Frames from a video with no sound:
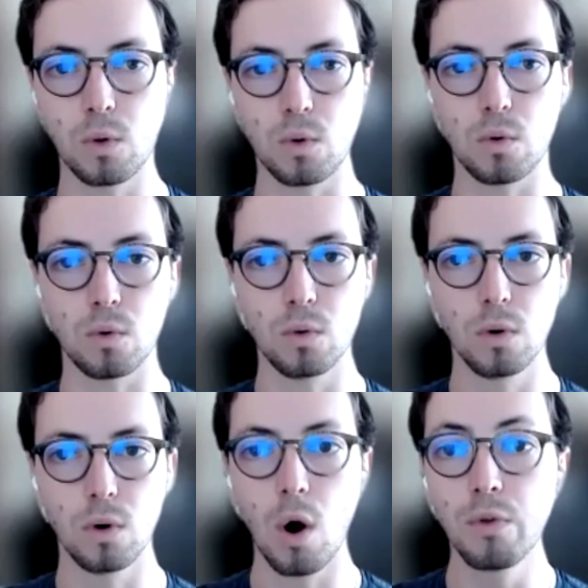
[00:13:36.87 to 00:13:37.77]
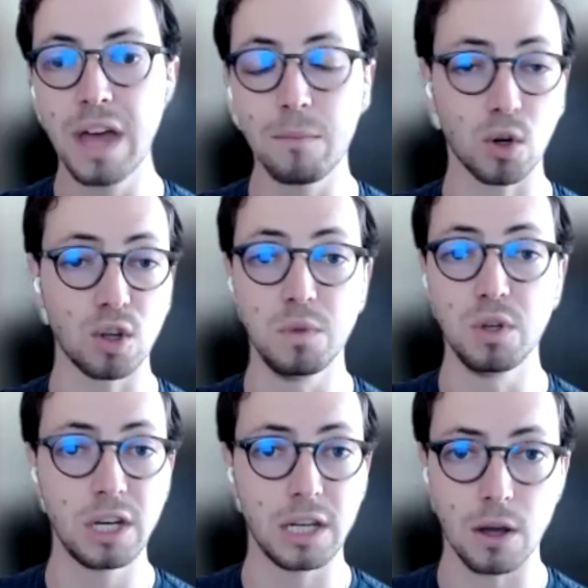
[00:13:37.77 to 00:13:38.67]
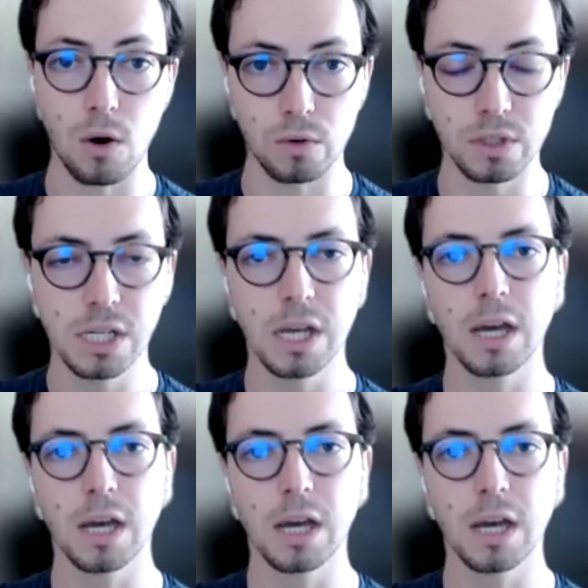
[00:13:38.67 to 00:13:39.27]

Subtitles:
who own them or community owned,